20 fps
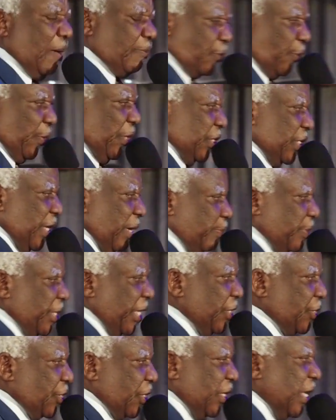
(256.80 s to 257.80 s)
comes with
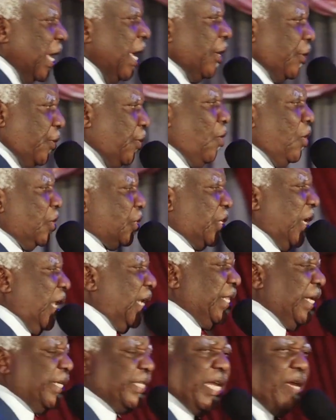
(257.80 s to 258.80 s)
temptation, you don't tell